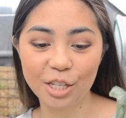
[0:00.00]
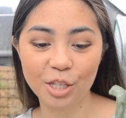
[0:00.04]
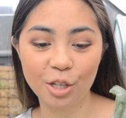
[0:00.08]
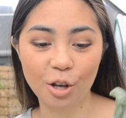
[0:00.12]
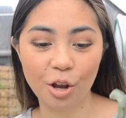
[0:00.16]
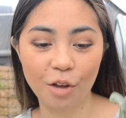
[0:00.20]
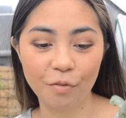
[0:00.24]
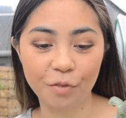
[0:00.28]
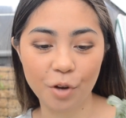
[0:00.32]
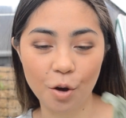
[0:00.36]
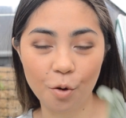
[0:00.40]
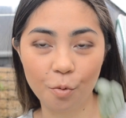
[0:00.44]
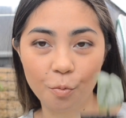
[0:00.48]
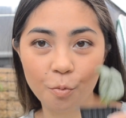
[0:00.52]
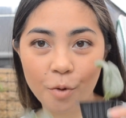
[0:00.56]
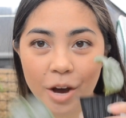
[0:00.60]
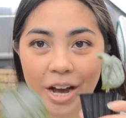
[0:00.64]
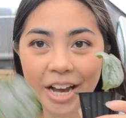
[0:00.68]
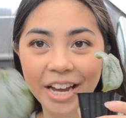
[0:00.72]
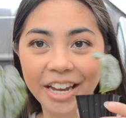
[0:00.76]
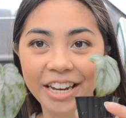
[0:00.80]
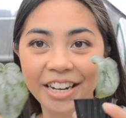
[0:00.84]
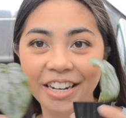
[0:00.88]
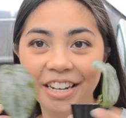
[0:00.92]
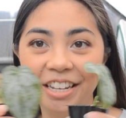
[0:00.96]
So I've got
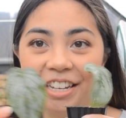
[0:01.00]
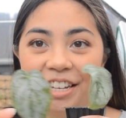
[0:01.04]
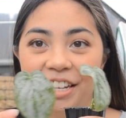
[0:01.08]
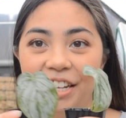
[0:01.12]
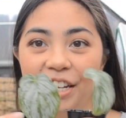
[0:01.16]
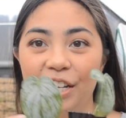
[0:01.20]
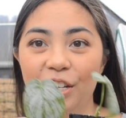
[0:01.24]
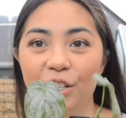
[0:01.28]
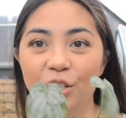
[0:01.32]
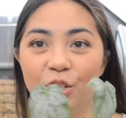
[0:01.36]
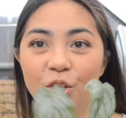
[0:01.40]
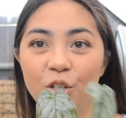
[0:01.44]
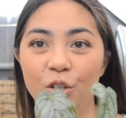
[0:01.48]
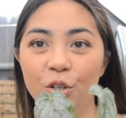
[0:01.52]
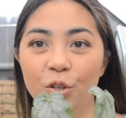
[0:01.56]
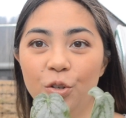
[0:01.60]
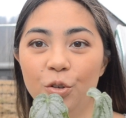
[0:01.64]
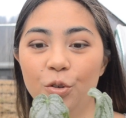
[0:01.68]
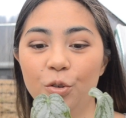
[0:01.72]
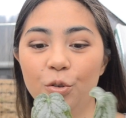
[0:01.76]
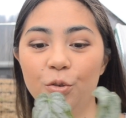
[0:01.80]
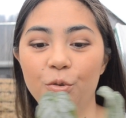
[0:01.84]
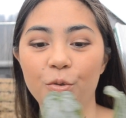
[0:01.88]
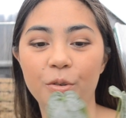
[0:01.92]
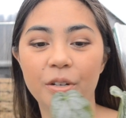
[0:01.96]
1,
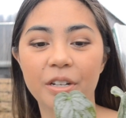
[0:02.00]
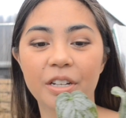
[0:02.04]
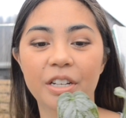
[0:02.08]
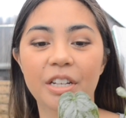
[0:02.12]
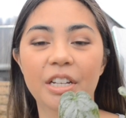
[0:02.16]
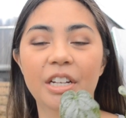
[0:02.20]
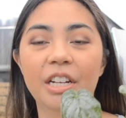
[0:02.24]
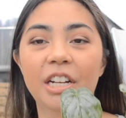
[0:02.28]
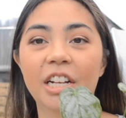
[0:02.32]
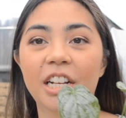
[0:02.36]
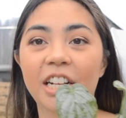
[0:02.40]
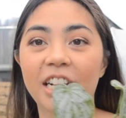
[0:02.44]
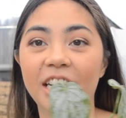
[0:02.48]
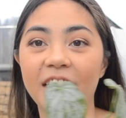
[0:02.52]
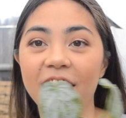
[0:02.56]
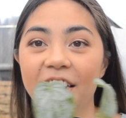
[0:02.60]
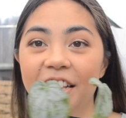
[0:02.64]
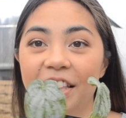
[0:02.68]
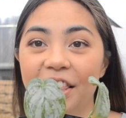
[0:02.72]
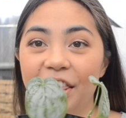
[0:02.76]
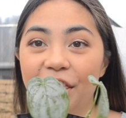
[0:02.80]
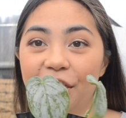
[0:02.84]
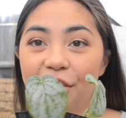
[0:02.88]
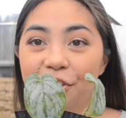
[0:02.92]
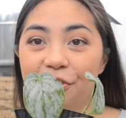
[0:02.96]
2,
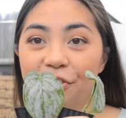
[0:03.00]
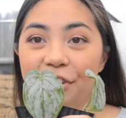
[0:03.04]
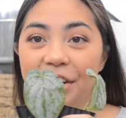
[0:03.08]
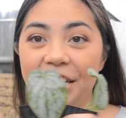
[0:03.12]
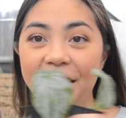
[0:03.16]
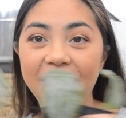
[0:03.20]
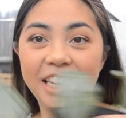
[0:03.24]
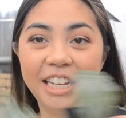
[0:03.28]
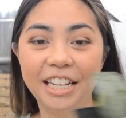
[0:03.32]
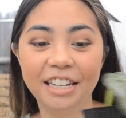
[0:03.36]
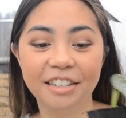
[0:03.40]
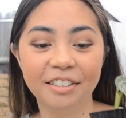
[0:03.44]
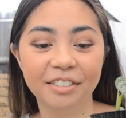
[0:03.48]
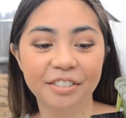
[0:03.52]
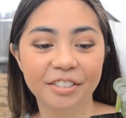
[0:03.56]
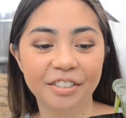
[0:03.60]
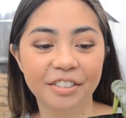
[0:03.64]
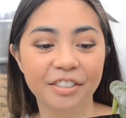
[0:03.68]
3,